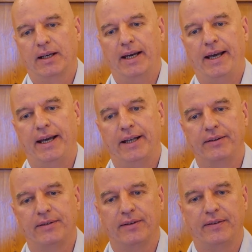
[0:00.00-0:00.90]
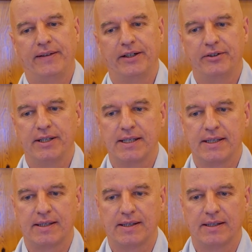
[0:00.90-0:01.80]
And there
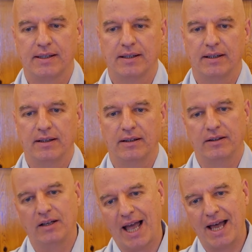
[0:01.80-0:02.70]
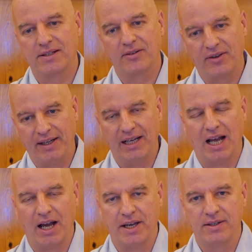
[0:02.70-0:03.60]
is the last three
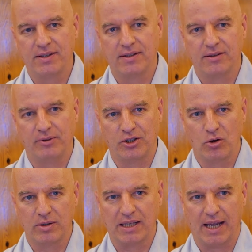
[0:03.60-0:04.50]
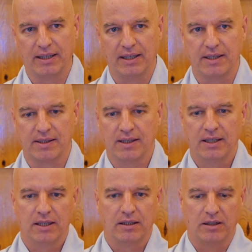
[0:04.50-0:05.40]
lines, which goes like this.
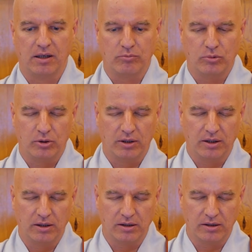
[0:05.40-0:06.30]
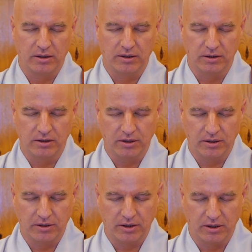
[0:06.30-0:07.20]
Namora
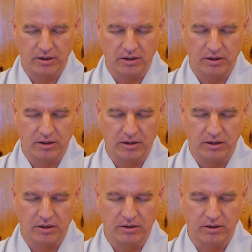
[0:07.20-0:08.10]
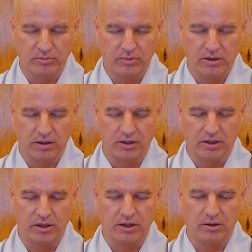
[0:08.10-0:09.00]
Dhanadaraya
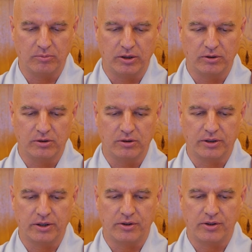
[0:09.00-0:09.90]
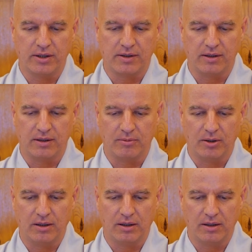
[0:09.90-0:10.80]
Namakarya Barogi
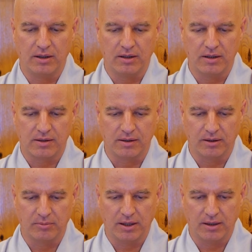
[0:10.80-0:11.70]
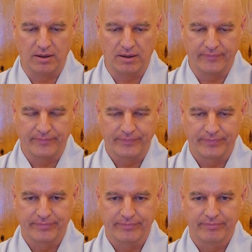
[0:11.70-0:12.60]
Jesevaraya Sabaha.
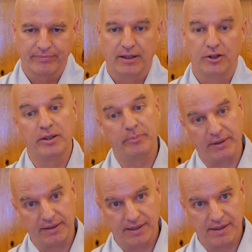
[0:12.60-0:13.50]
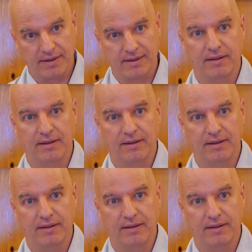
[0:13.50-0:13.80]
You repeat this.